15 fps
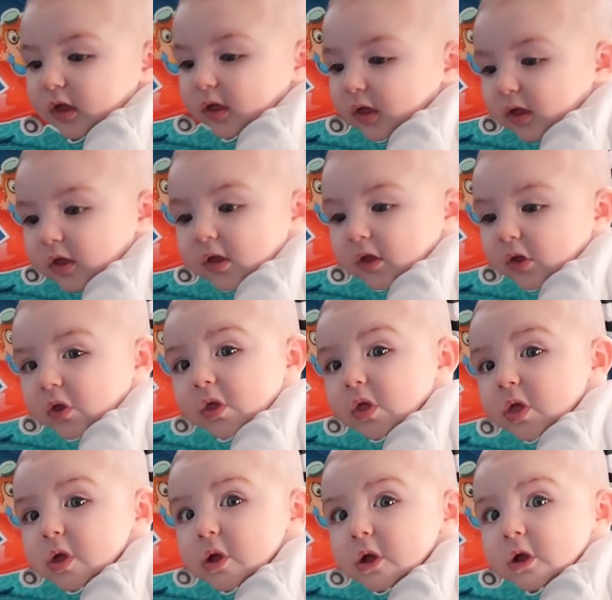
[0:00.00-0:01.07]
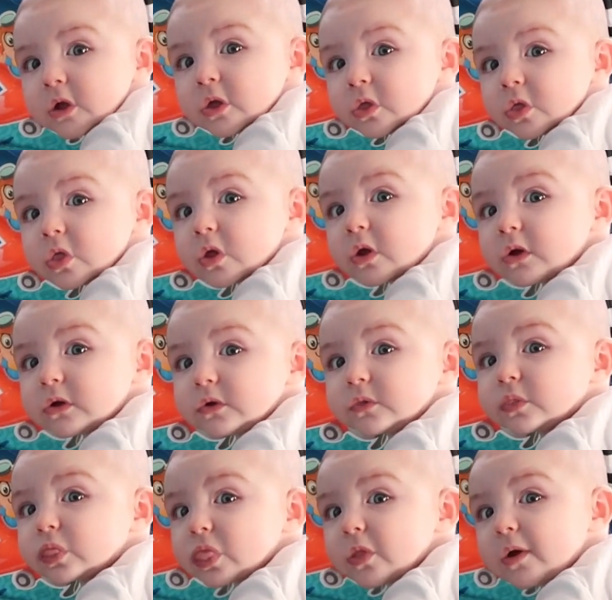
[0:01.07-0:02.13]
He loves being on his belly.
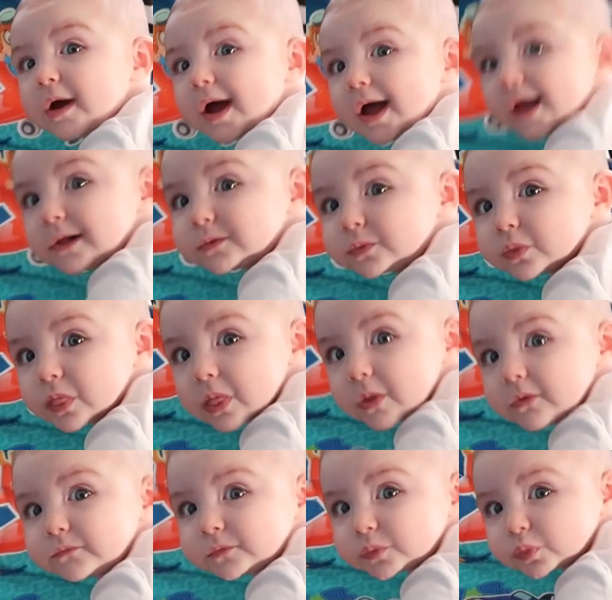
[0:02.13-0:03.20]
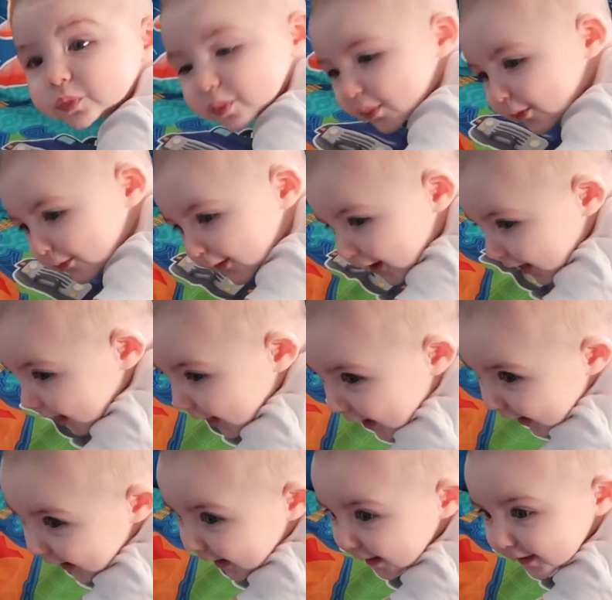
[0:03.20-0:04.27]
He loves tummy time.
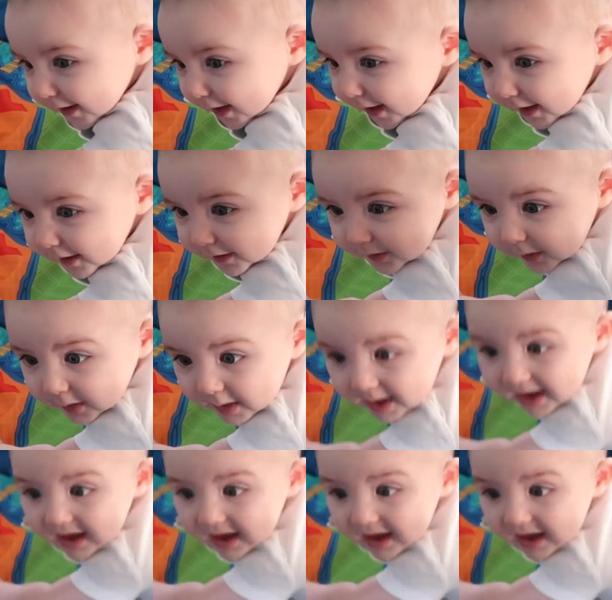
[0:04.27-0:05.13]
Don't you?